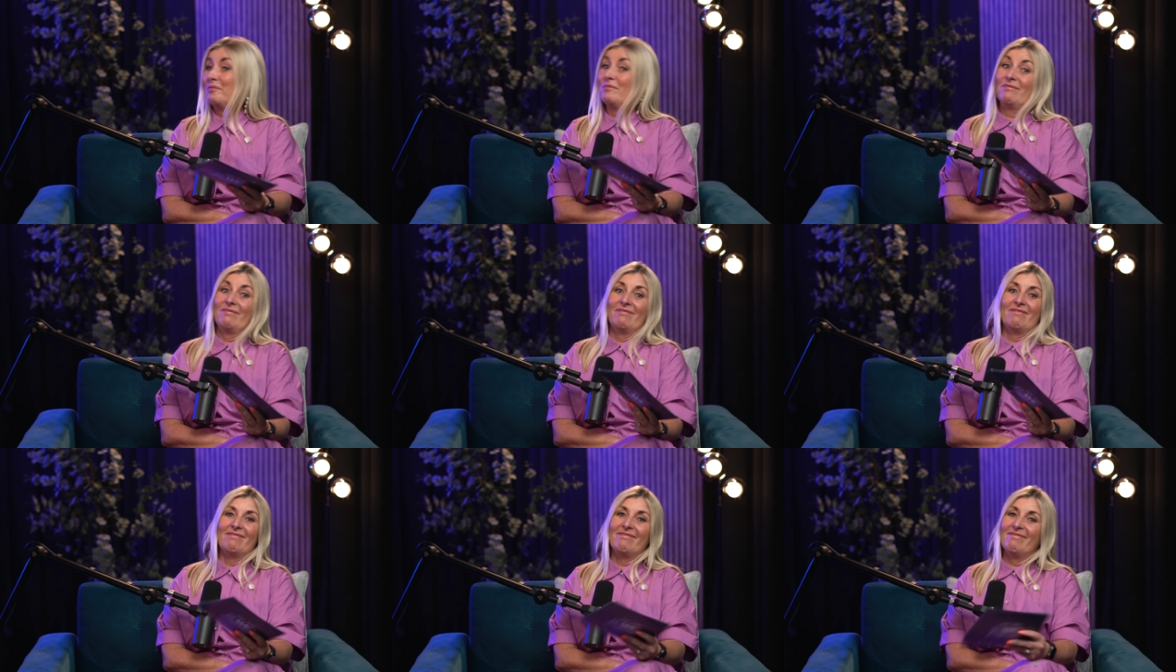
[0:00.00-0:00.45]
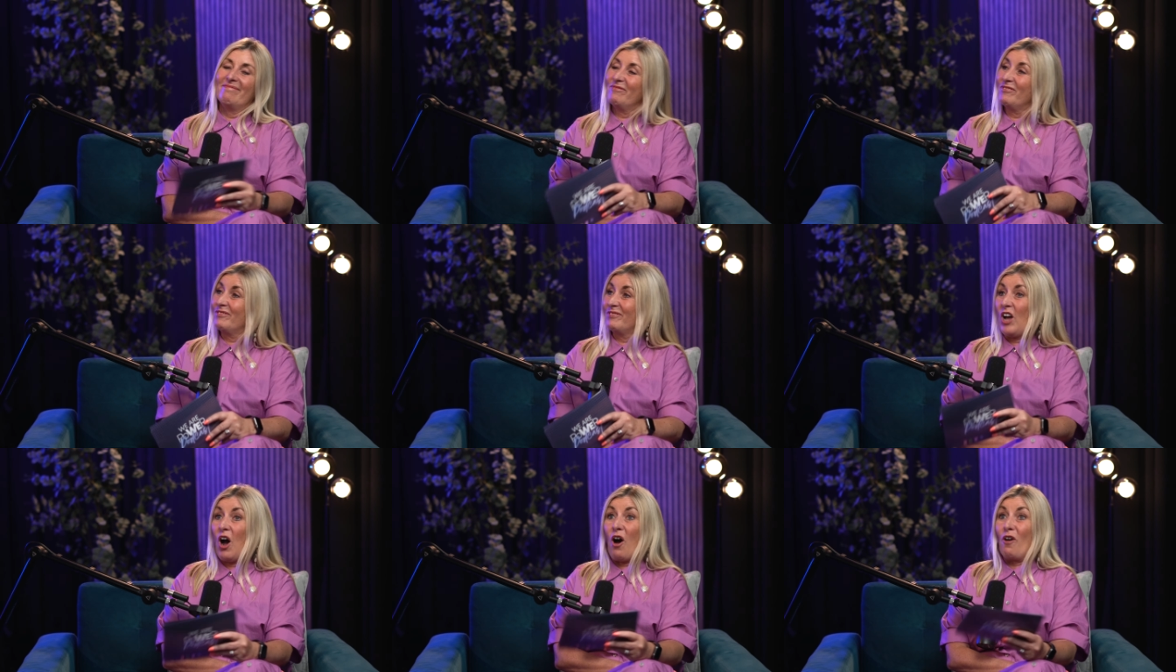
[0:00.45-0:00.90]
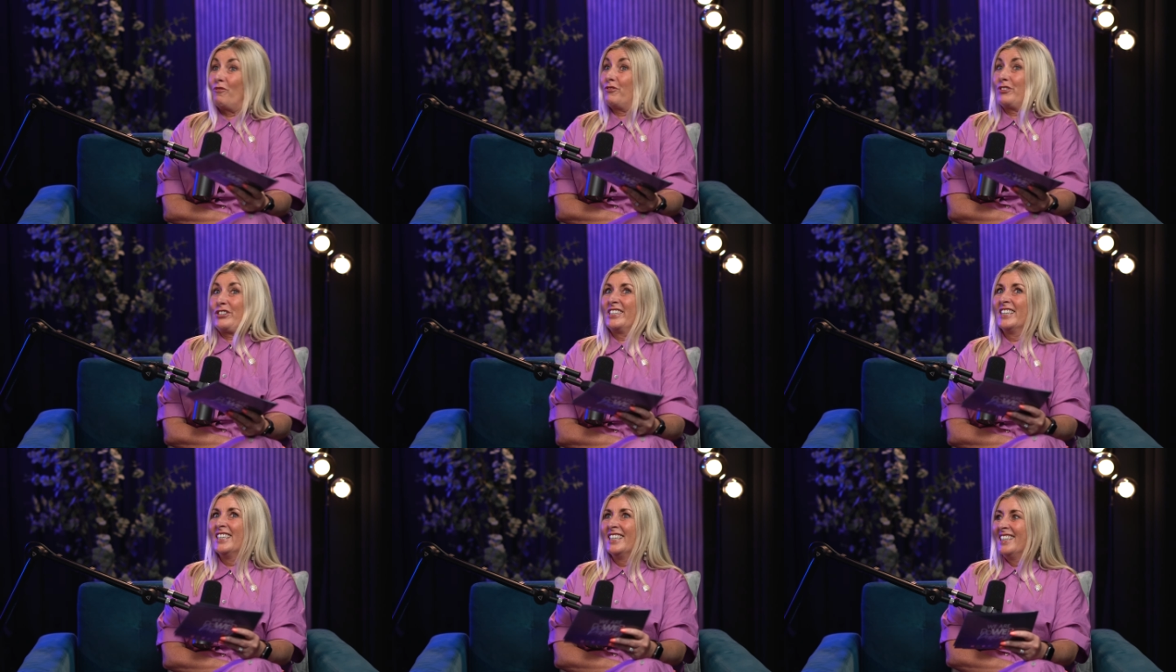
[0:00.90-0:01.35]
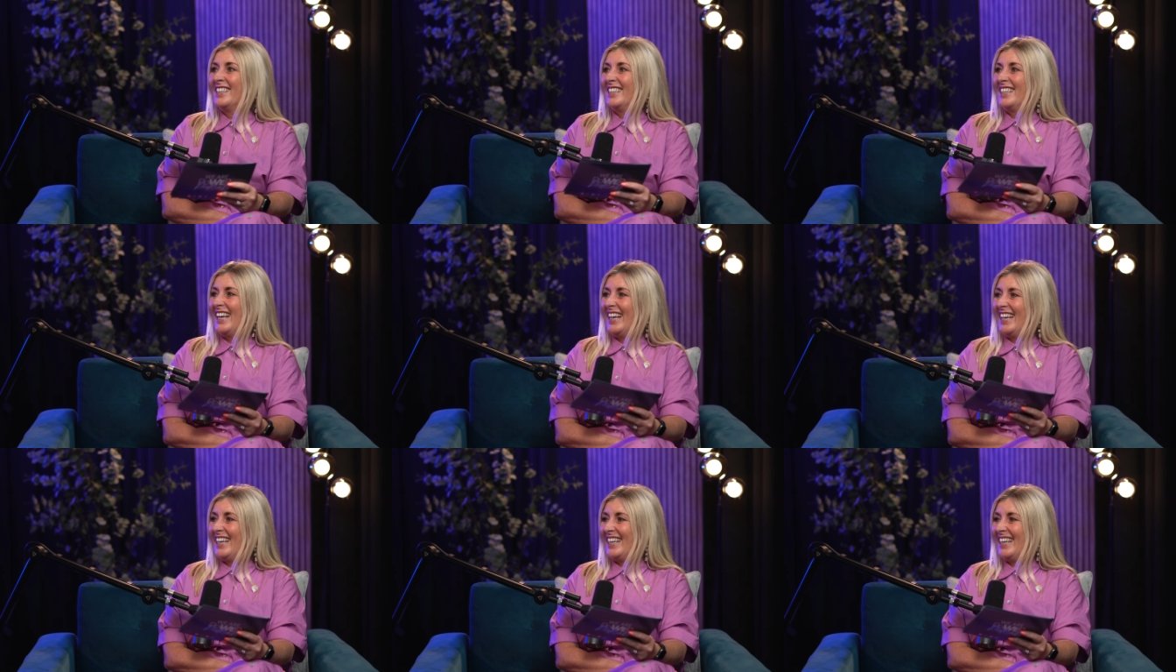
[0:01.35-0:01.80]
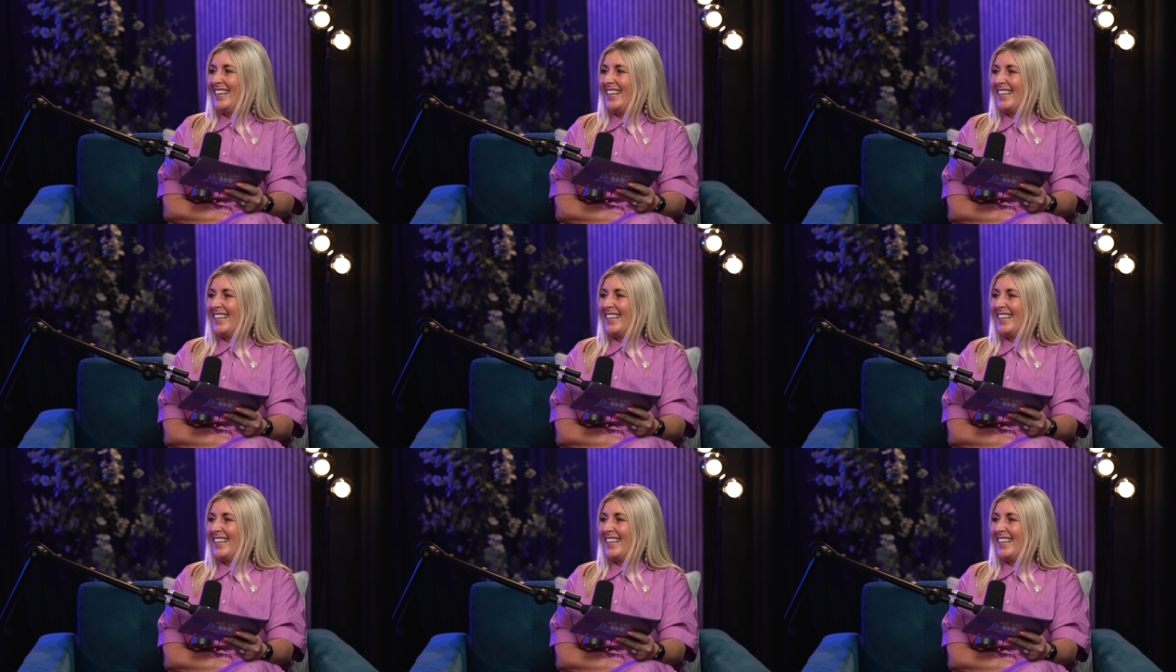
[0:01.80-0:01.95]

And yes, who'd have thought?